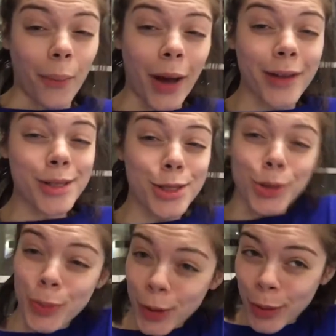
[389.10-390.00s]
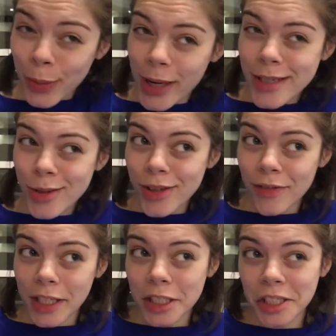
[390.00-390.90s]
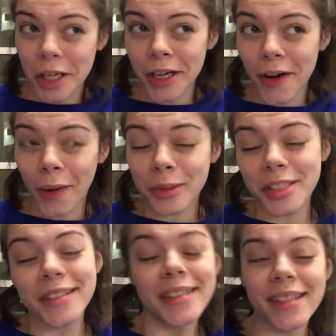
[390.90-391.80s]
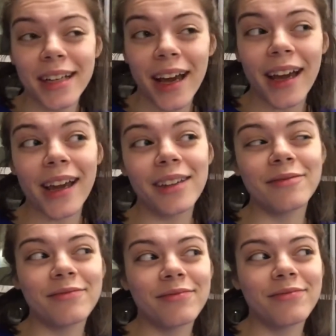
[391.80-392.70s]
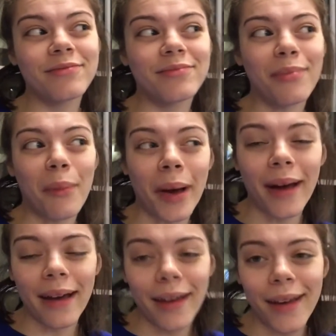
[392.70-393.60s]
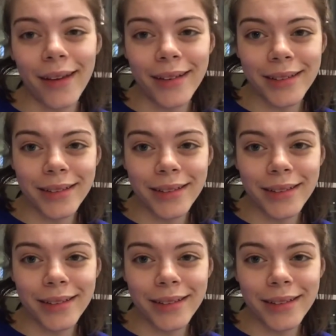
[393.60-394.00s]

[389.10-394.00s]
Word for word: I'm not super impressed with the vegetarian options tonight, but